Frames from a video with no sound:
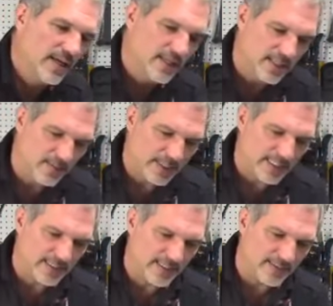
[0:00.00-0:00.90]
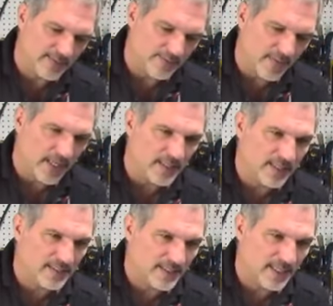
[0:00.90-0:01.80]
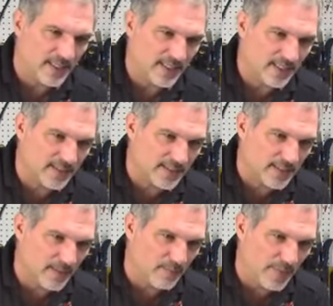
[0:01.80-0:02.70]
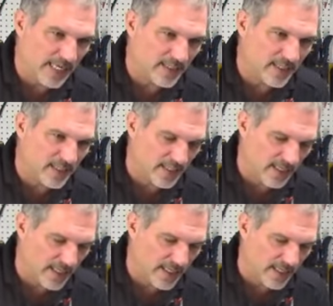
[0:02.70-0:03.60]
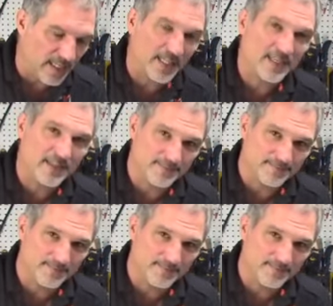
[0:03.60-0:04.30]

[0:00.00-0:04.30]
See what this is? This is basically glitter.